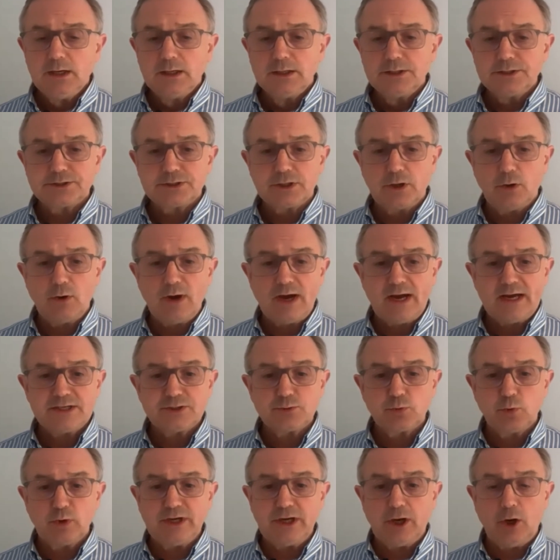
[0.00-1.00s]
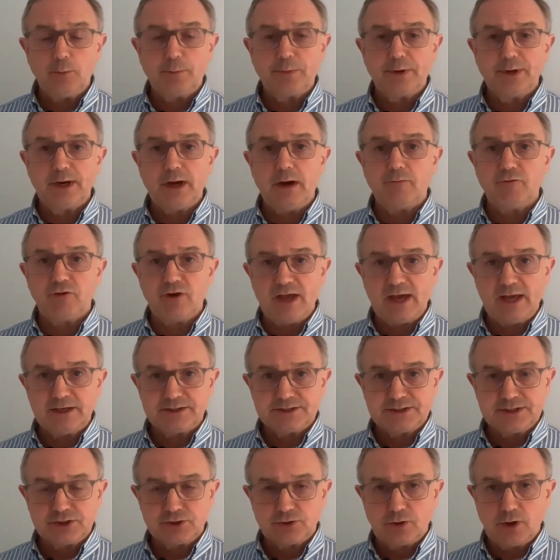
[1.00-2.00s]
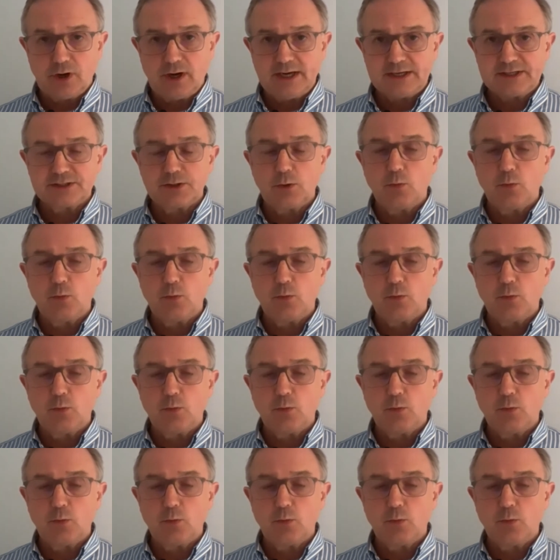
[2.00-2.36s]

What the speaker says: So as we open up, reality strikes.